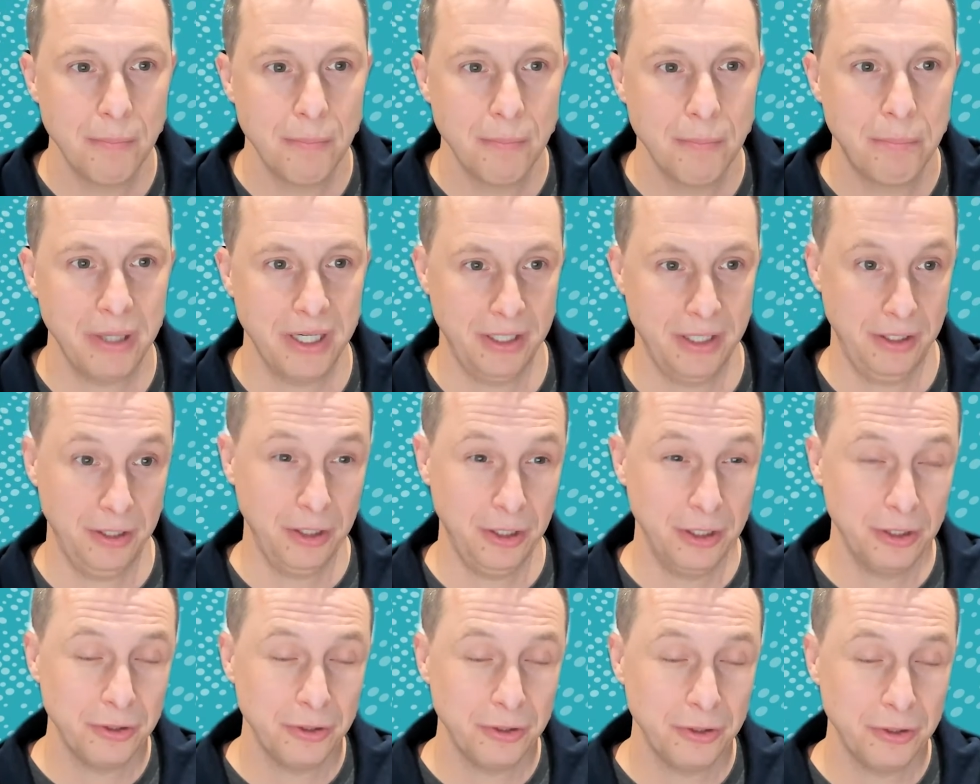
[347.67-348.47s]
but
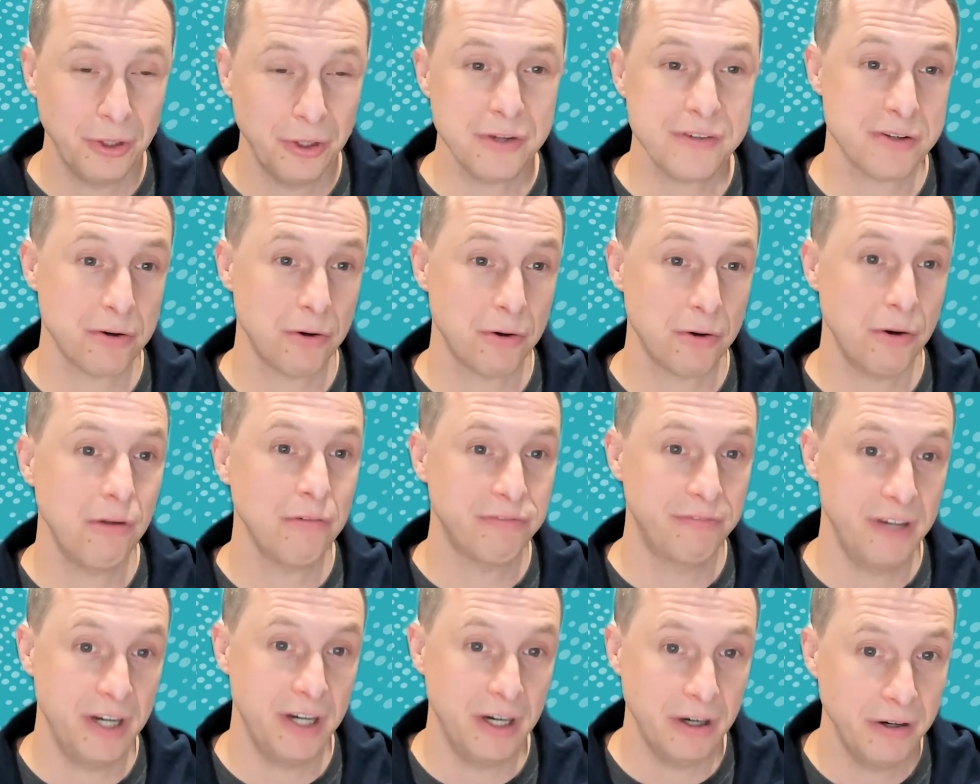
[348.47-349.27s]
you'll notice they're all
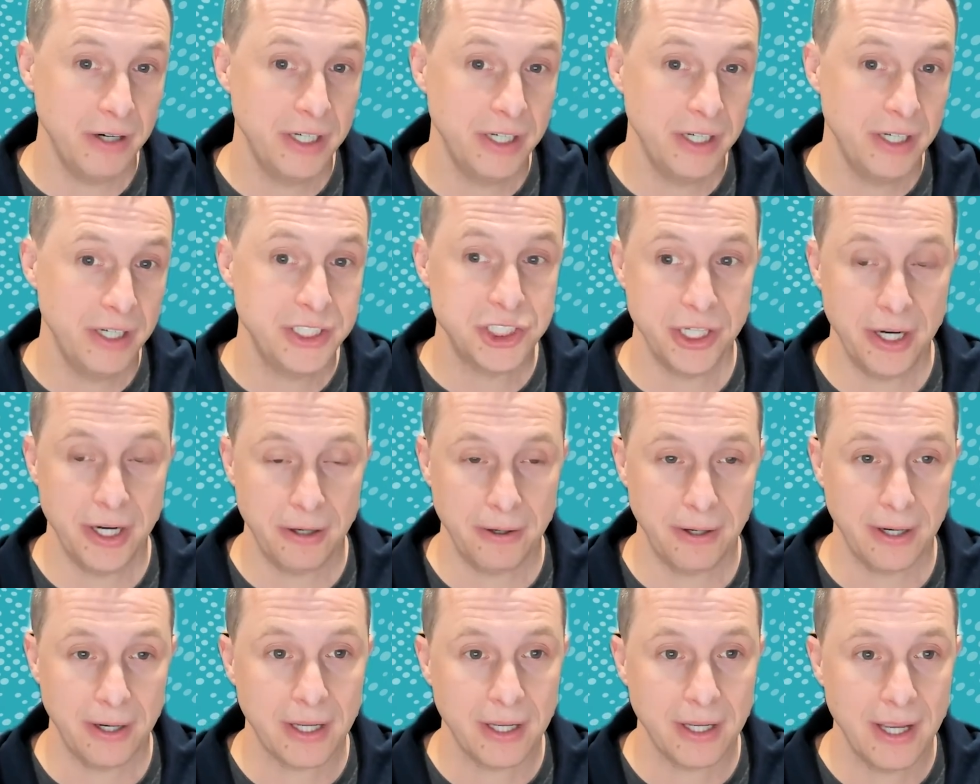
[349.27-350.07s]
very
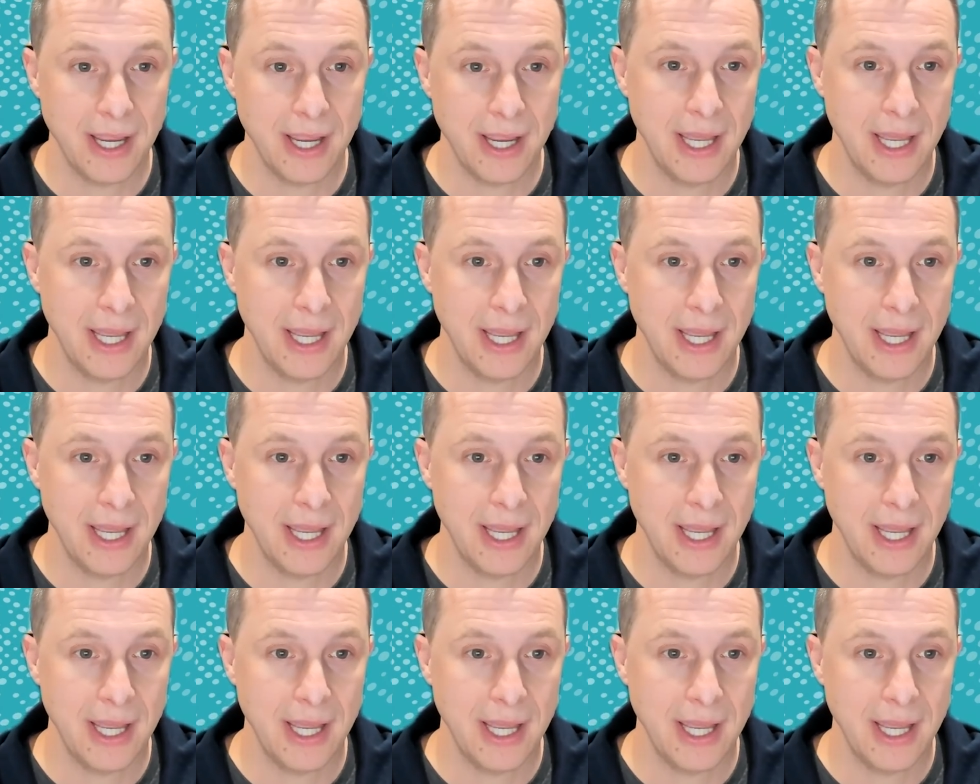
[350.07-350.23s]
generic,